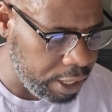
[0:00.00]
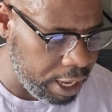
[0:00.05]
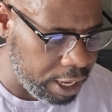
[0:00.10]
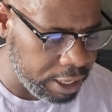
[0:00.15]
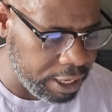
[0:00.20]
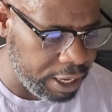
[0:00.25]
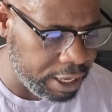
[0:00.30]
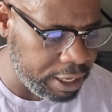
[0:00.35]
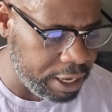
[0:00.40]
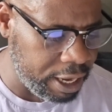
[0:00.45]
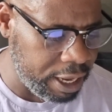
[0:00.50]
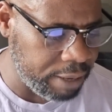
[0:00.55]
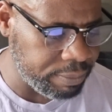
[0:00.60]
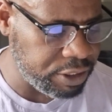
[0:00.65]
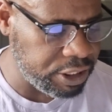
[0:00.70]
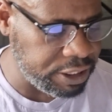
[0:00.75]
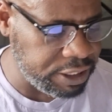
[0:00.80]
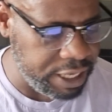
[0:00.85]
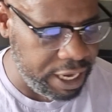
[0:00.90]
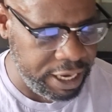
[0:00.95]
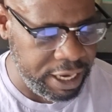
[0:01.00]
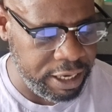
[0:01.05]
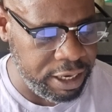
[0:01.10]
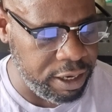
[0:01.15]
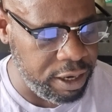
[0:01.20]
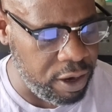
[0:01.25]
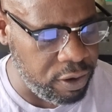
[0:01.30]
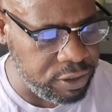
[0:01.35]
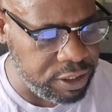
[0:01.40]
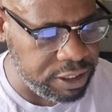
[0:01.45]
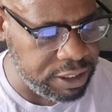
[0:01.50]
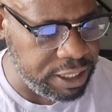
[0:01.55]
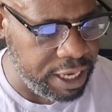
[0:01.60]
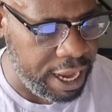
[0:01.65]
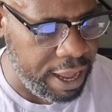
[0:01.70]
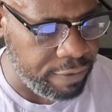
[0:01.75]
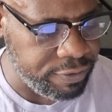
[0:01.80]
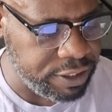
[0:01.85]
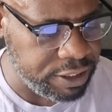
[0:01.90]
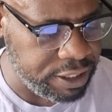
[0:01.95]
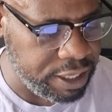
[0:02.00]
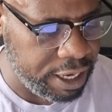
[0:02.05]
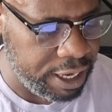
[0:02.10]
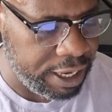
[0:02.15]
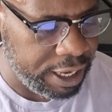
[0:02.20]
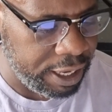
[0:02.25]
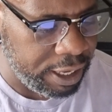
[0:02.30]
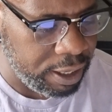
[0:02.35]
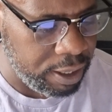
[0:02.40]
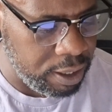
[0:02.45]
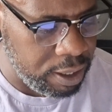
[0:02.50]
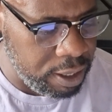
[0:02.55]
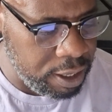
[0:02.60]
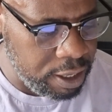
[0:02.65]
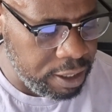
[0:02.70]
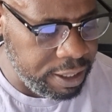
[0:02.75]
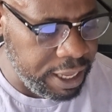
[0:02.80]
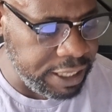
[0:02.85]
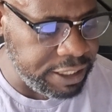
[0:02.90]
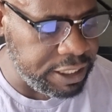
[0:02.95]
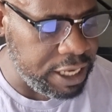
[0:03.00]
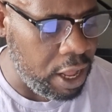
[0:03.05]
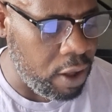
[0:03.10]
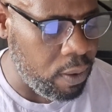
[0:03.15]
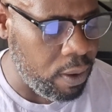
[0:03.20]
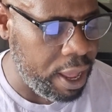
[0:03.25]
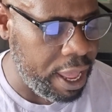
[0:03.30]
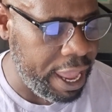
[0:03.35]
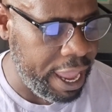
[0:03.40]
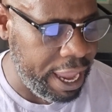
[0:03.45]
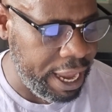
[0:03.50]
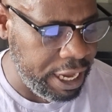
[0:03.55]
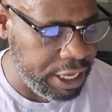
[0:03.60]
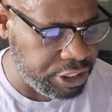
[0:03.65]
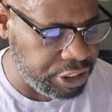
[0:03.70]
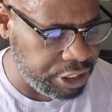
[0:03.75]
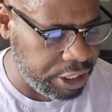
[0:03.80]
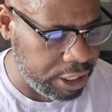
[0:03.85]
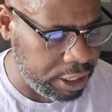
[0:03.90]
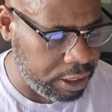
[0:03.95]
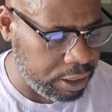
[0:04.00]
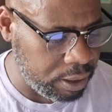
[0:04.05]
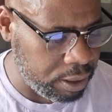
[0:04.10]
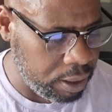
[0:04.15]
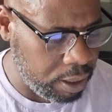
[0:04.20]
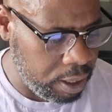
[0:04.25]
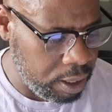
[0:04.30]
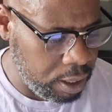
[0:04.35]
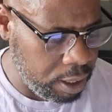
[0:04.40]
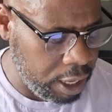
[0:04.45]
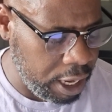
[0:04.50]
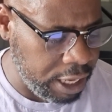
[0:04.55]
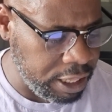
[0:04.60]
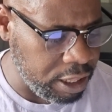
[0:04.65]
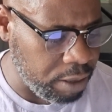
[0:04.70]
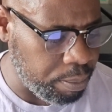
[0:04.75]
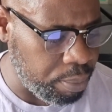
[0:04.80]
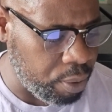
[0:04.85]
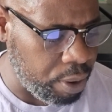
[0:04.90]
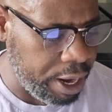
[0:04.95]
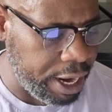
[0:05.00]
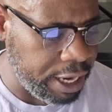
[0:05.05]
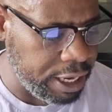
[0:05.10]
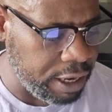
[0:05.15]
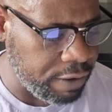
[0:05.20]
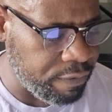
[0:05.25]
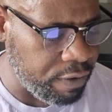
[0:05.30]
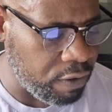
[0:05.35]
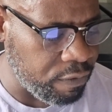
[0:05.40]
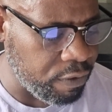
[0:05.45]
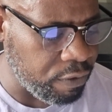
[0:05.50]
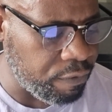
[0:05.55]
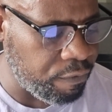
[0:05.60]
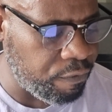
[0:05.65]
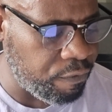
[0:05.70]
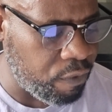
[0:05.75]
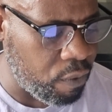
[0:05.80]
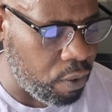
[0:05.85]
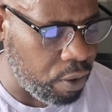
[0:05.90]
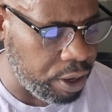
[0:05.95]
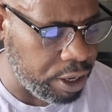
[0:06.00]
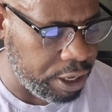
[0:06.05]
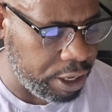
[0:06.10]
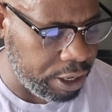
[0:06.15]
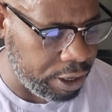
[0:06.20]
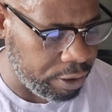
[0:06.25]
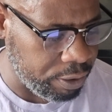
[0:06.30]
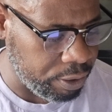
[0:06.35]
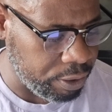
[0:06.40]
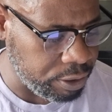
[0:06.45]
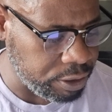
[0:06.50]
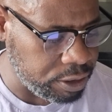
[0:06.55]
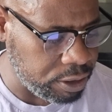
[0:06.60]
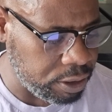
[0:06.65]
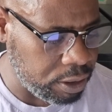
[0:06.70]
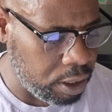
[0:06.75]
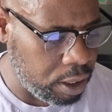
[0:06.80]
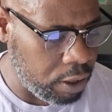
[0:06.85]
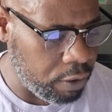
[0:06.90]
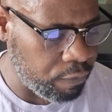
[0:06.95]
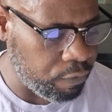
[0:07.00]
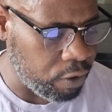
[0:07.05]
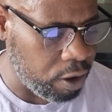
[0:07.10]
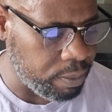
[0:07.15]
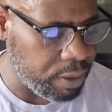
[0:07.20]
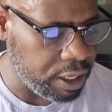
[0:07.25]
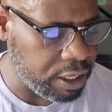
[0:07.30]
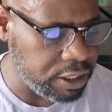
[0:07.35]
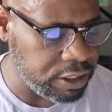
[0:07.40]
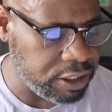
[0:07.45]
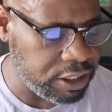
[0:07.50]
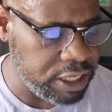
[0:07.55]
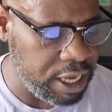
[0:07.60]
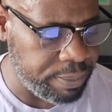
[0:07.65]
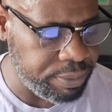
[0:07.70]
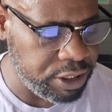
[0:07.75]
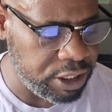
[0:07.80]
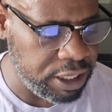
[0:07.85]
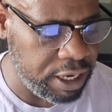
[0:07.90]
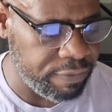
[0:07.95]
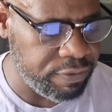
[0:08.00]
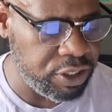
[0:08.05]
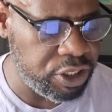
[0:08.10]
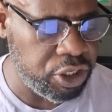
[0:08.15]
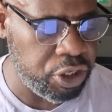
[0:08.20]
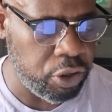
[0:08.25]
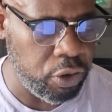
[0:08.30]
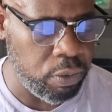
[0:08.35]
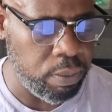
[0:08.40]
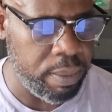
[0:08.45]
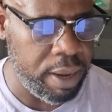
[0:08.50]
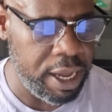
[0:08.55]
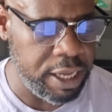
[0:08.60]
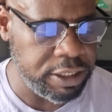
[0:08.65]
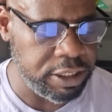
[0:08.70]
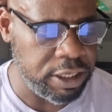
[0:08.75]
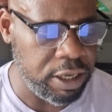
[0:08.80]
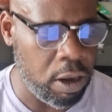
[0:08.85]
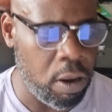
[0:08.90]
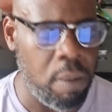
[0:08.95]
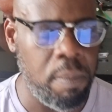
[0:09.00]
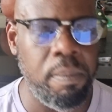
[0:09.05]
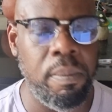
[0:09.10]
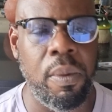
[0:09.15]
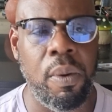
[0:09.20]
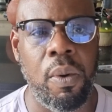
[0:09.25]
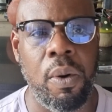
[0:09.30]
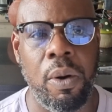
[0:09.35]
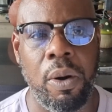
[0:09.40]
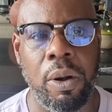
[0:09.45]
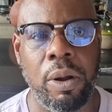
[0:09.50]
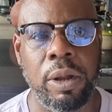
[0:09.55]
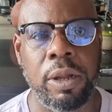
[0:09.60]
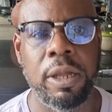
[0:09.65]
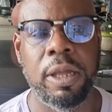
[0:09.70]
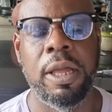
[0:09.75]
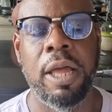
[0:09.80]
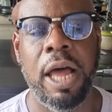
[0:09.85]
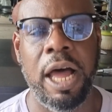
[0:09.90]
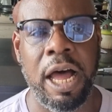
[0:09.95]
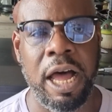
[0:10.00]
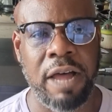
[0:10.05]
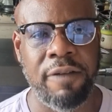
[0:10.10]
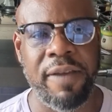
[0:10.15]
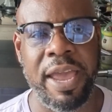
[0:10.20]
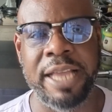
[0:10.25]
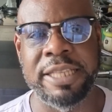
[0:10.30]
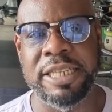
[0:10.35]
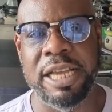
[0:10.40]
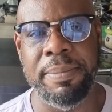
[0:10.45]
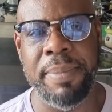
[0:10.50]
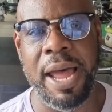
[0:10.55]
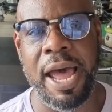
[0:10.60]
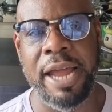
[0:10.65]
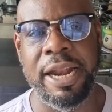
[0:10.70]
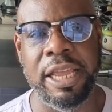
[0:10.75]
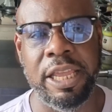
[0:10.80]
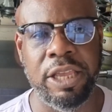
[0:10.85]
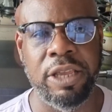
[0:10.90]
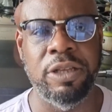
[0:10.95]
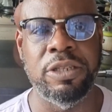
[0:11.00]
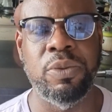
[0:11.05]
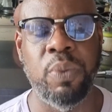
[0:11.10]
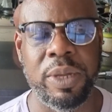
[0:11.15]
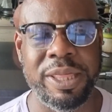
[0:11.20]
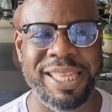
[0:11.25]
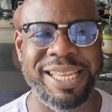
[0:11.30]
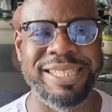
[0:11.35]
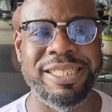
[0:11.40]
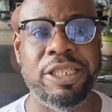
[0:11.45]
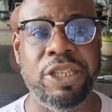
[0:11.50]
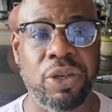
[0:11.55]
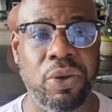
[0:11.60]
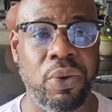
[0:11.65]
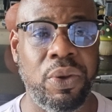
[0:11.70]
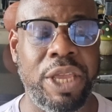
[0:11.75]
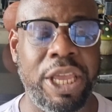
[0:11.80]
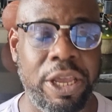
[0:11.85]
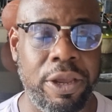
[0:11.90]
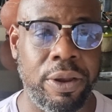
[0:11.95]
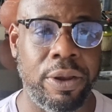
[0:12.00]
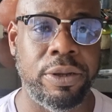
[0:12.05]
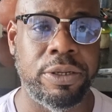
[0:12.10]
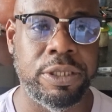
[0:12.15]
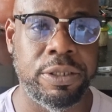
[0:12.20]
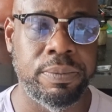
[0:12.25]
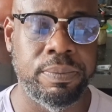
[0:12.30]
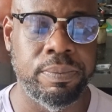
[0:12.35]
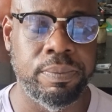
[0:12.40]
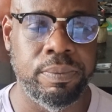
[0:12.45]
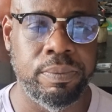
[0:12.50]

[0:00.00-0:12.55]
And then she said in the nurses' health study, they saw aging in the brain of over 4 years from a consumption of 2 months or more of antibiotic use within 2 years.